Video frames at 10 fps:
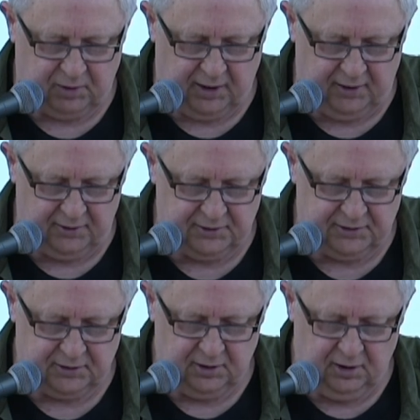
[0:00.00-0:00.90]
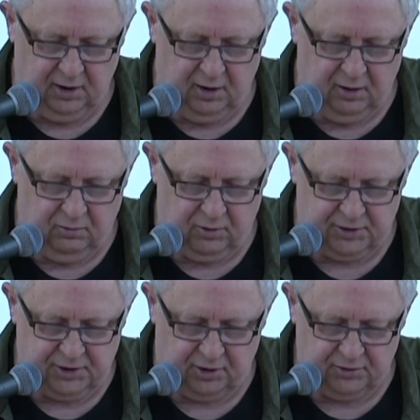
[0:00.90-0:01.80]
players were
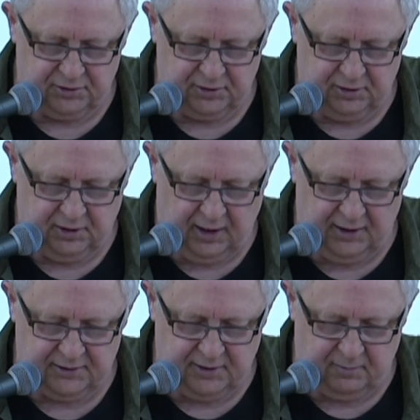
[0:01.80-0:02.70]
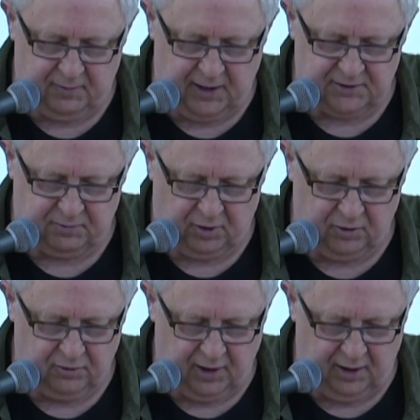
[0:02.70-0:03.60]
chosen as the best
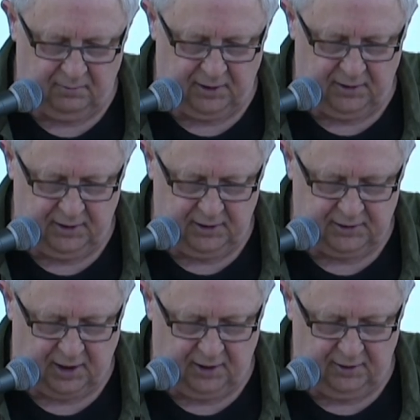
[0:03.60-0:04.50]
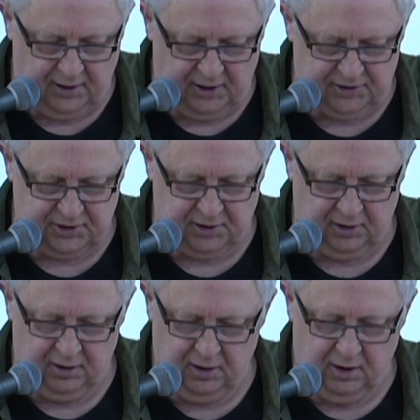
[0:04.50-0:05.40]
program in the entire nation
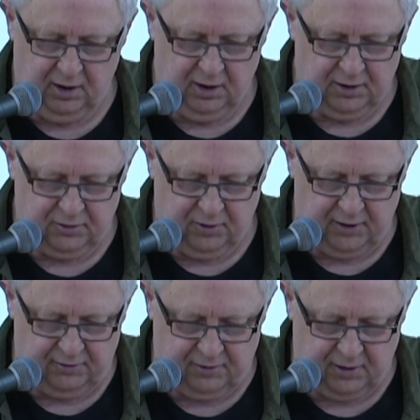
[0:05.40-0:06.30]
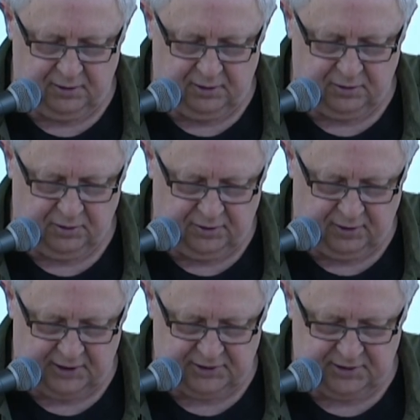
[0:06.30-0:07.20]
to, addre to
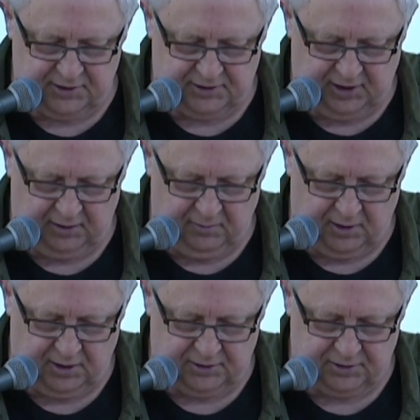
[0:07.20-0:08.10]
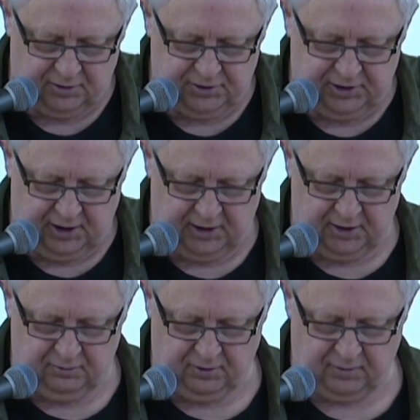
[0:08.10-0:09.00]
address the stigma
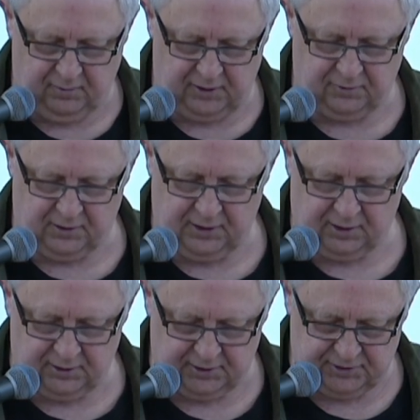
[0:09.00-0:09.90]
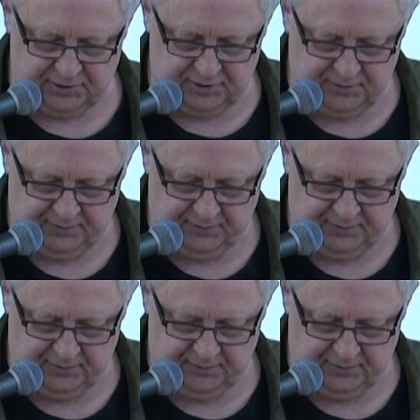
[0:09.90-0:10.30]
associated with mental illness.